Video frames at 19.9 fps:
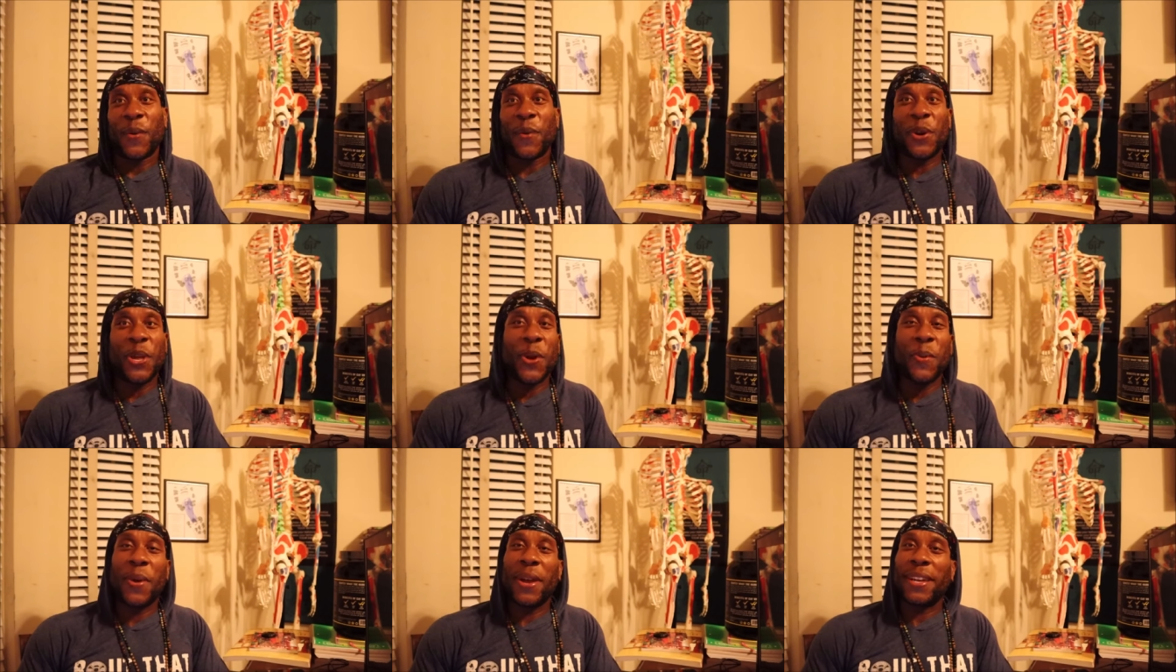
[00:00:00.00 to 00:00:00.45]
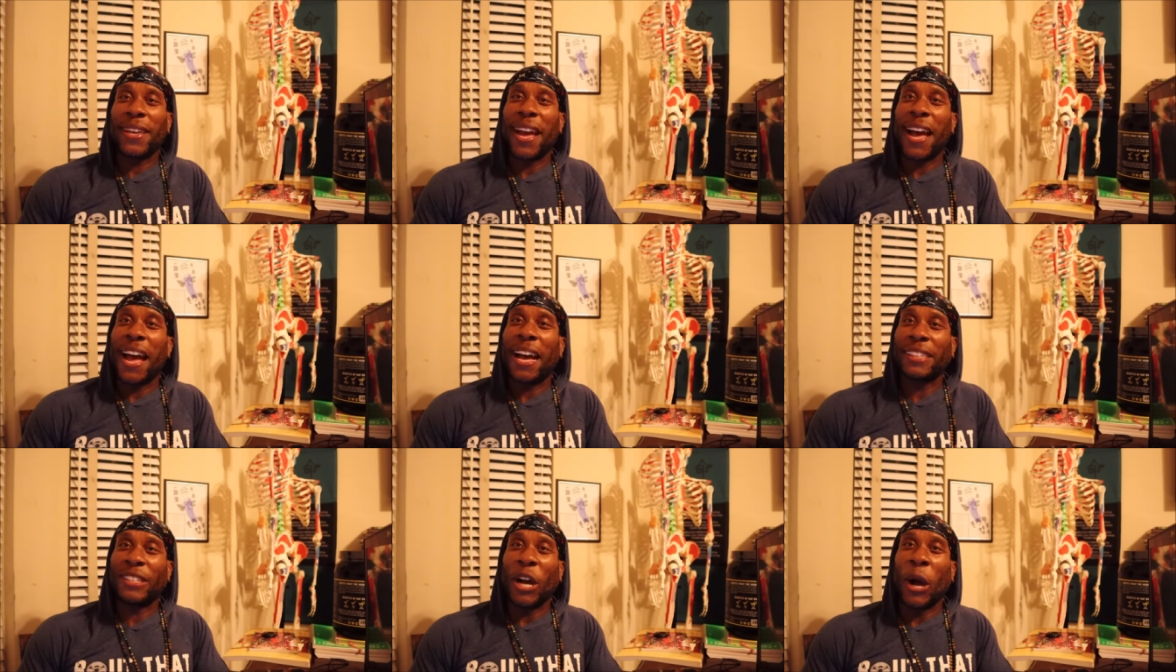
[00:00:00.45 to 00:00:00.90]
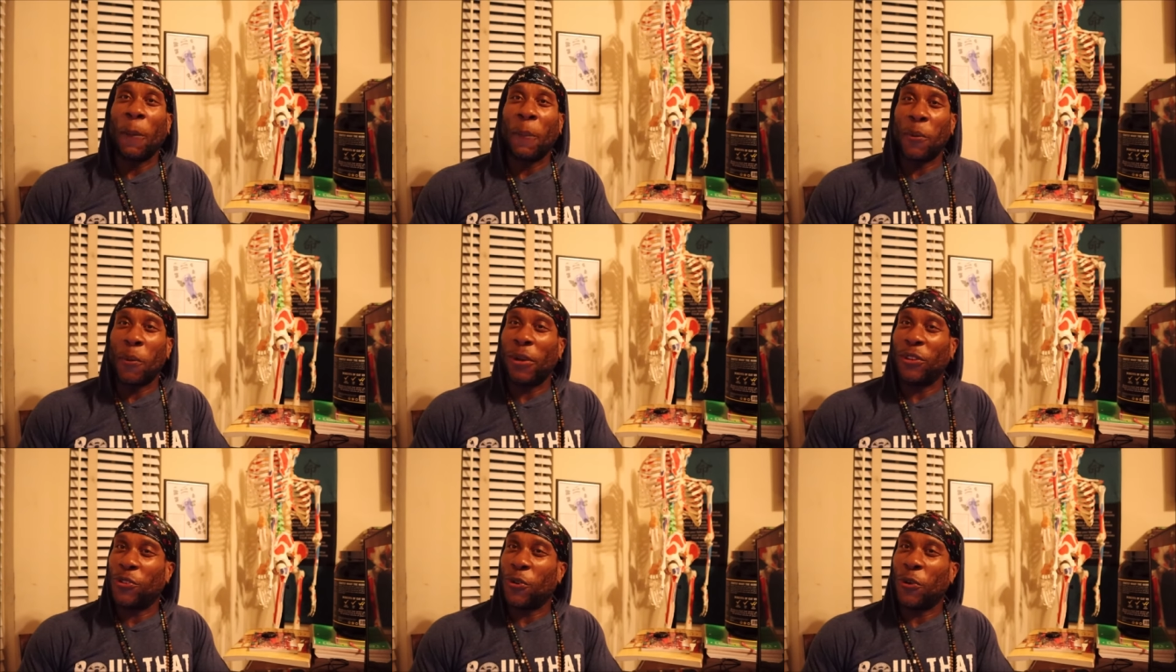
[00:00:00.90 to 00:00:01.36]
Well anyway guys, I
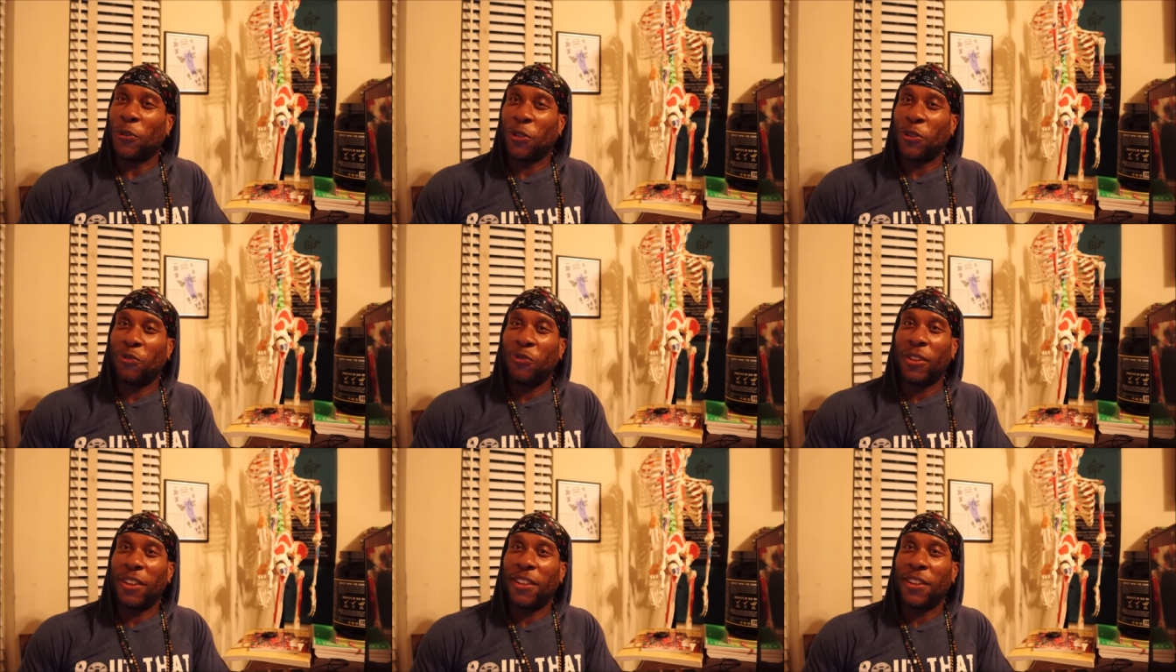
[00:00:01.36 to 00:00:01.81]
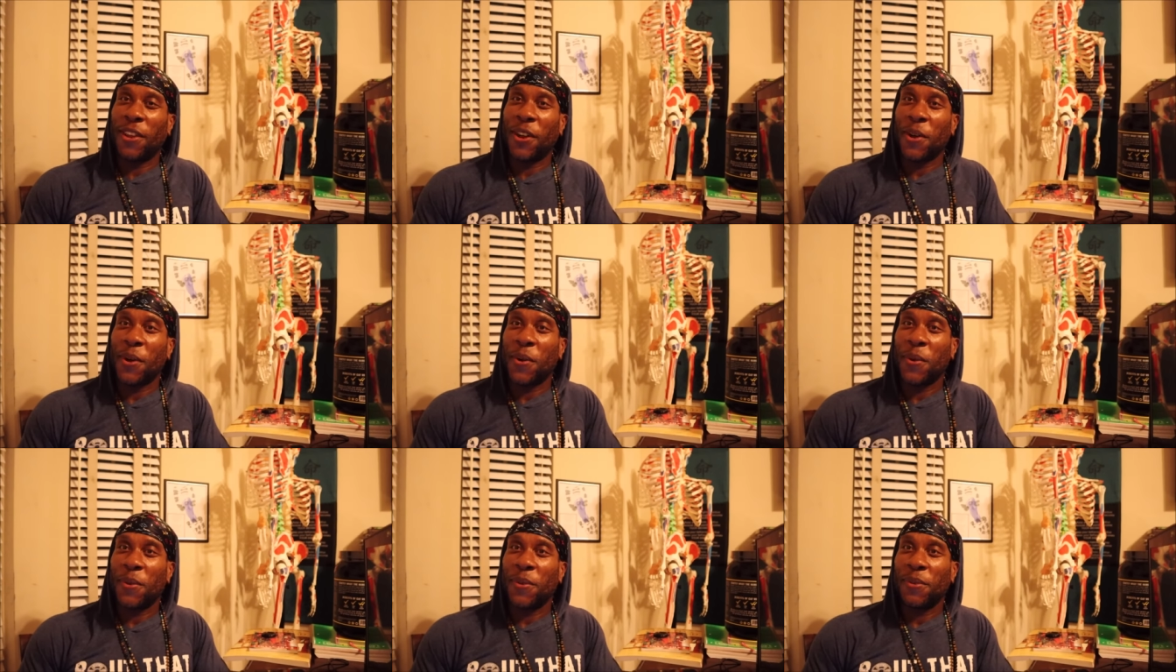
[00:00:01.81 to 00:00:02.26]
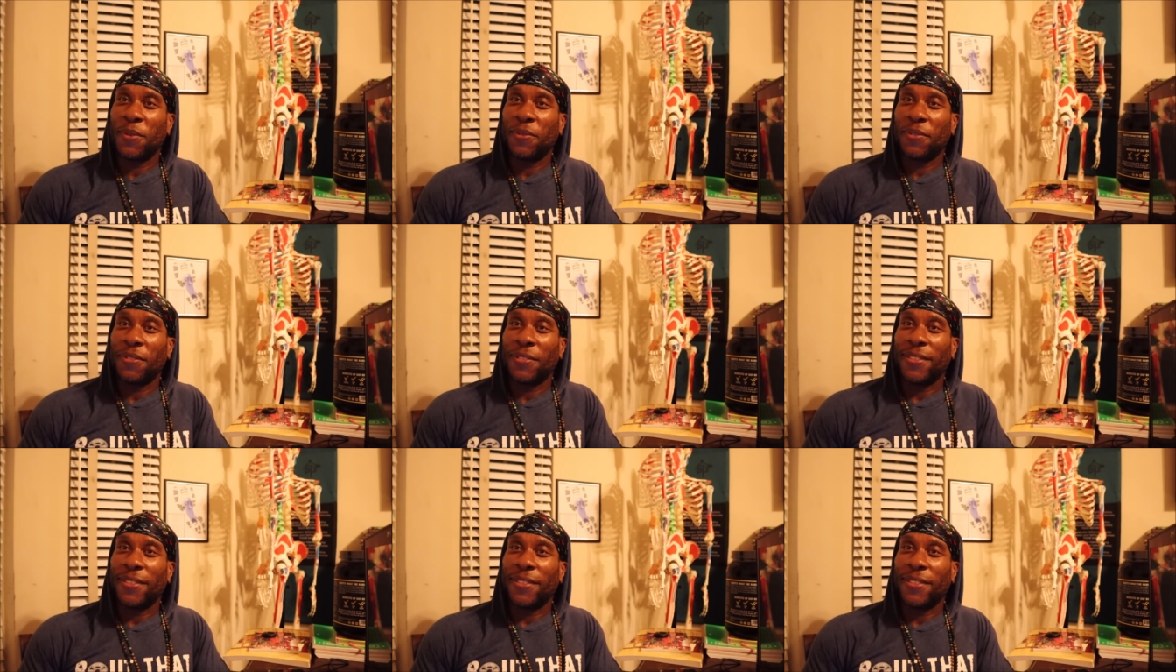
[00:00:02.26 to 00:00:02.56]
hope you enjoyed this video.